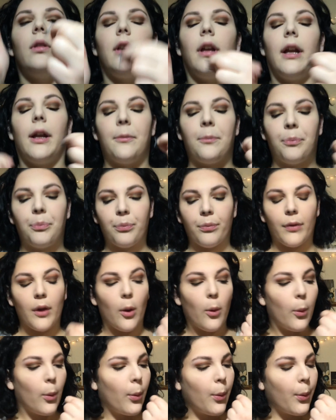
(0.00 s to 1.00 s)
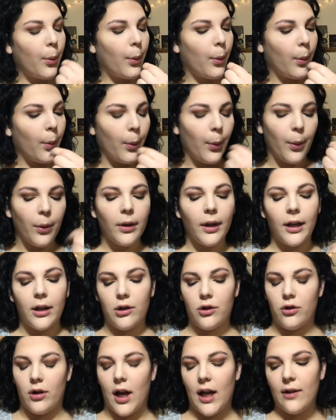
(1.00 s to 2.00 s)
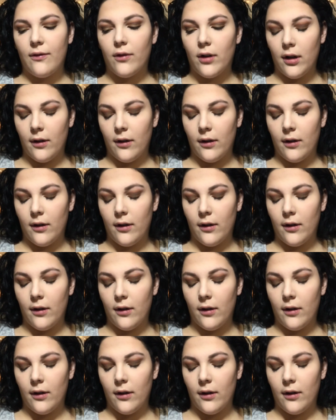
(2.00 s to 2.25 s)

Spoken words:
And I let it dry for